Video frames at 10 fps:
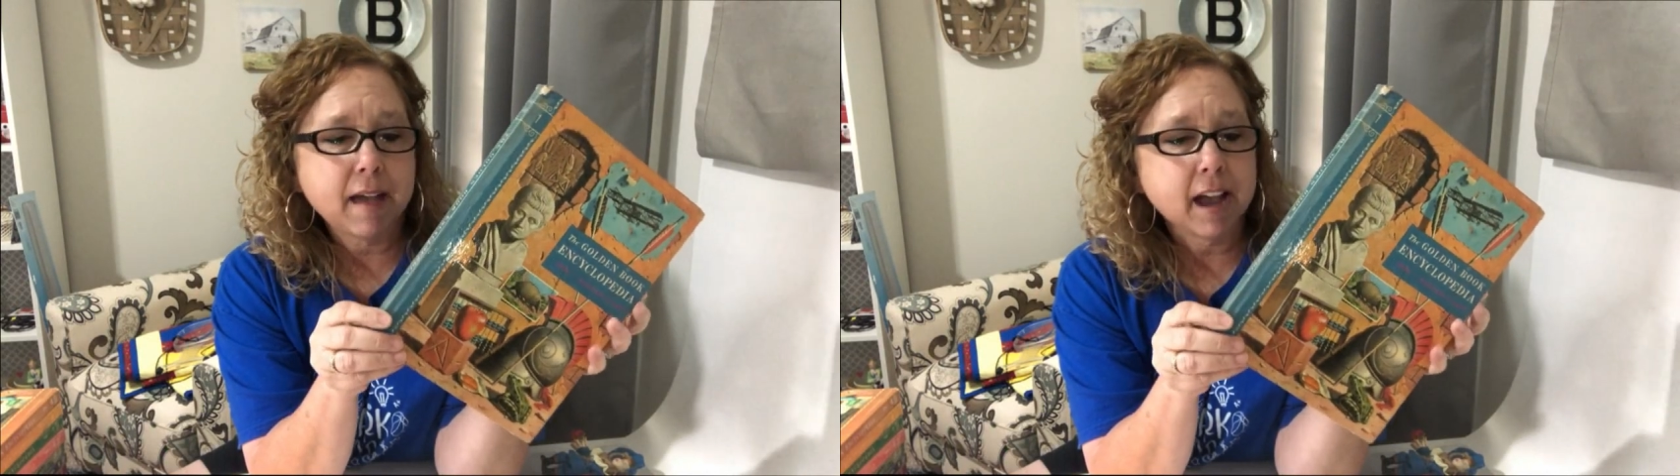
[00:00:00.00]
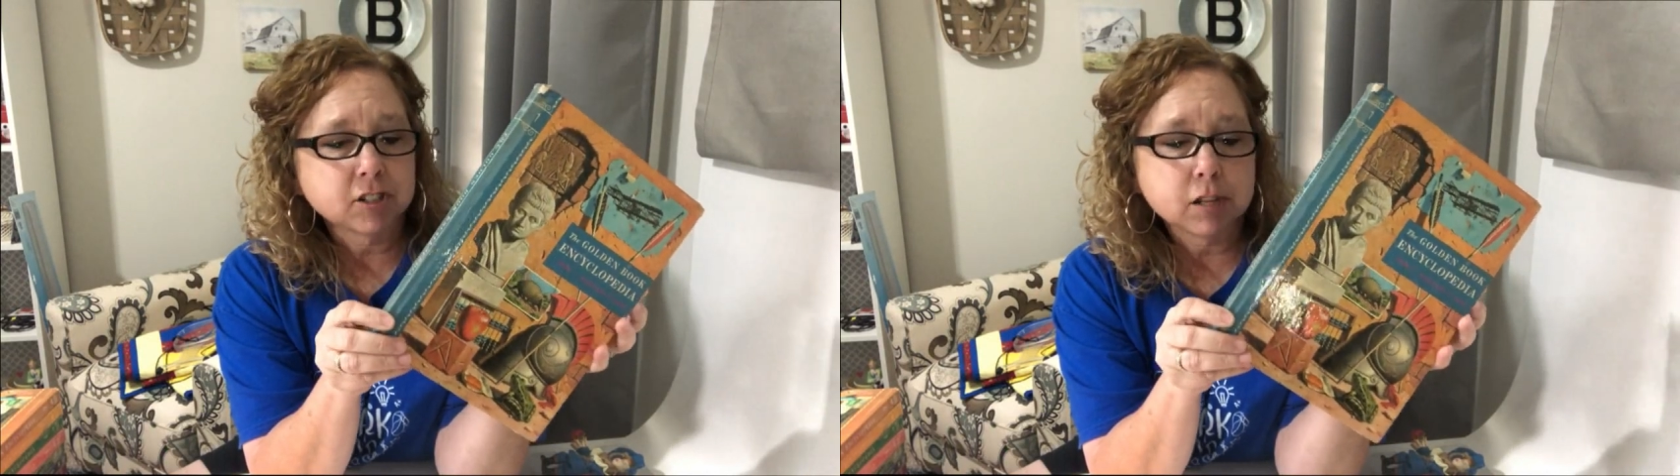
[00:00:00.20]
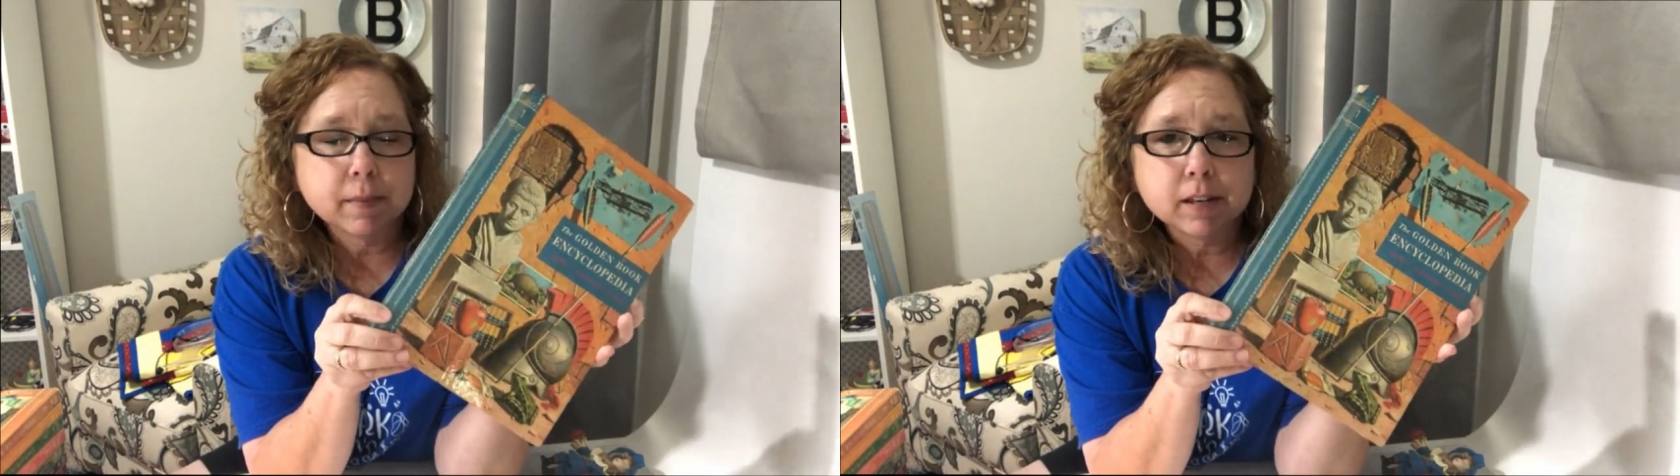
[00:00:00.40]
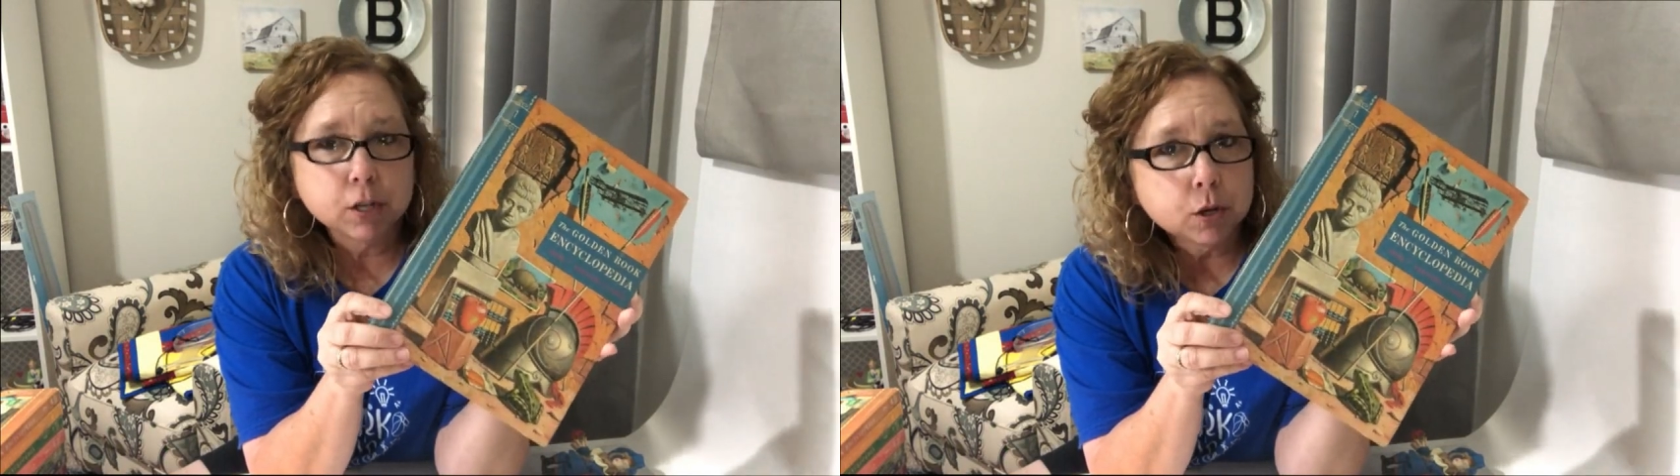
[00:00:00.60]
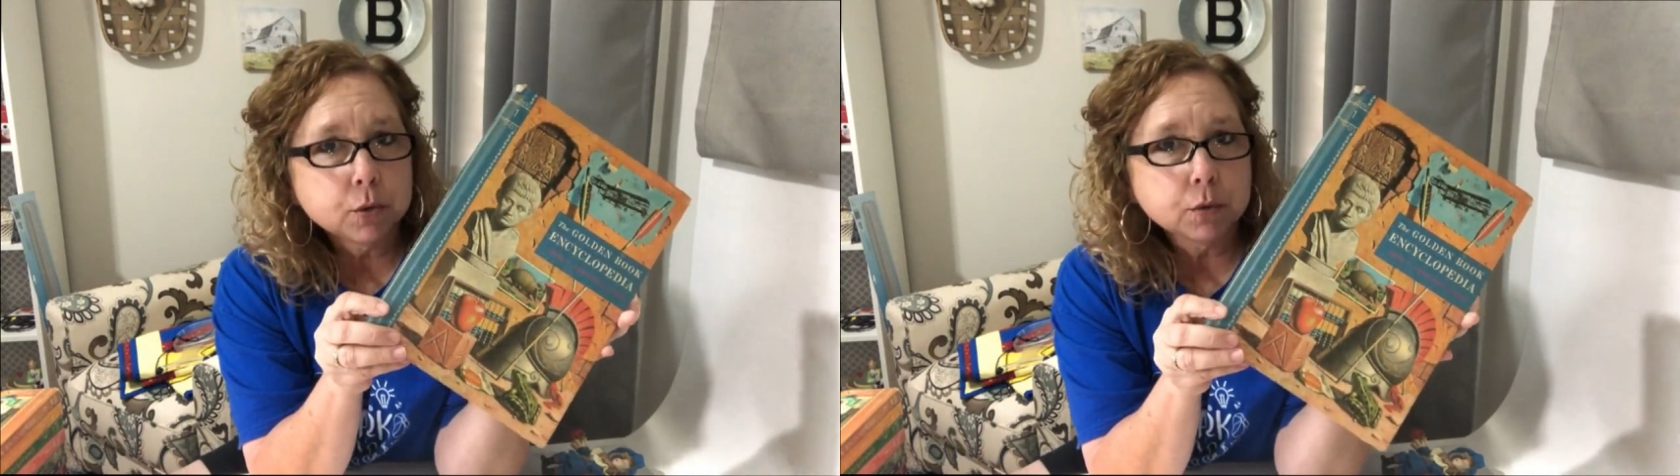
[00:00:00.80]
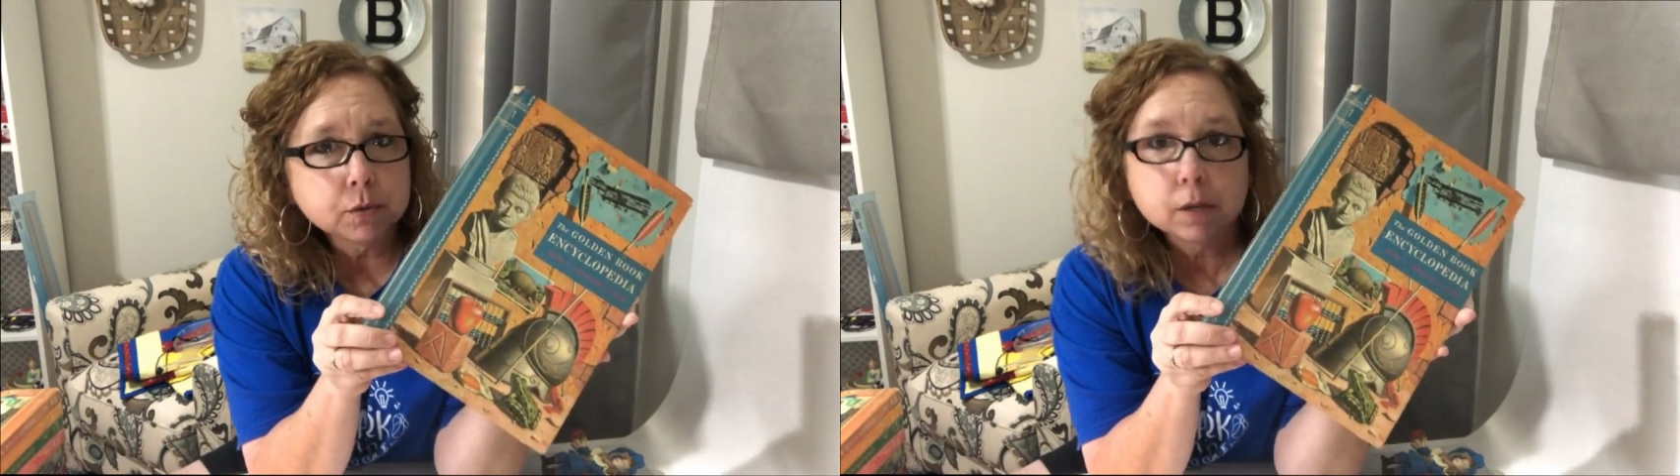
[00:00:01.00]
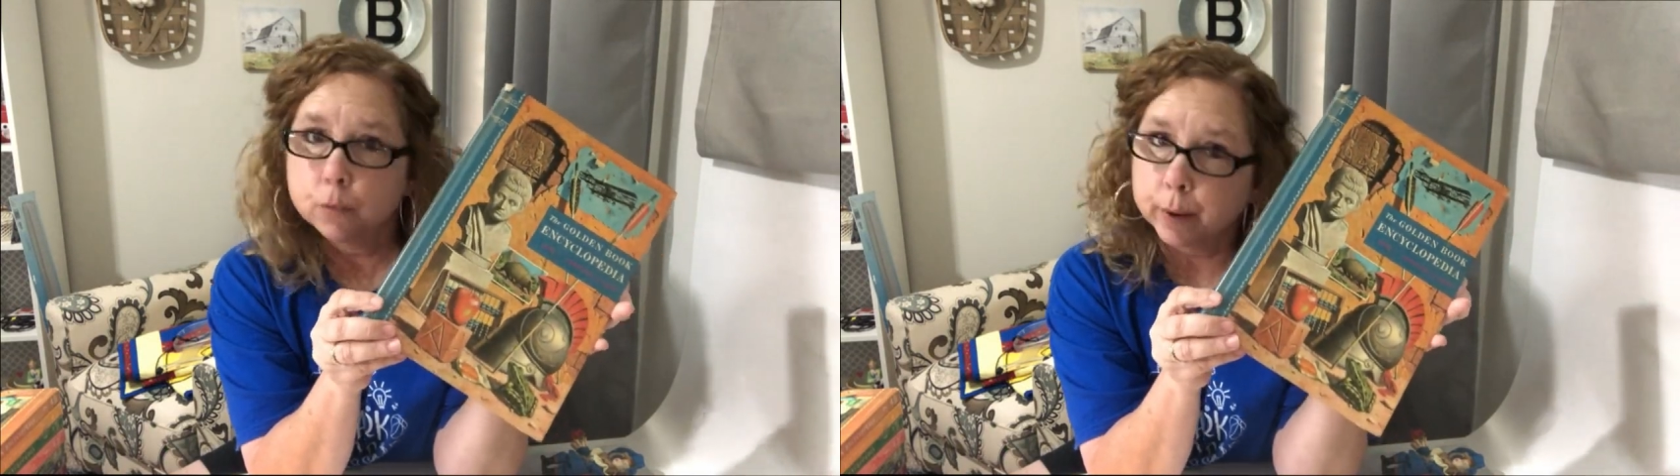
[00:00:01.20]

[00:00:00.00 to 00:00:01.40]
actually been used and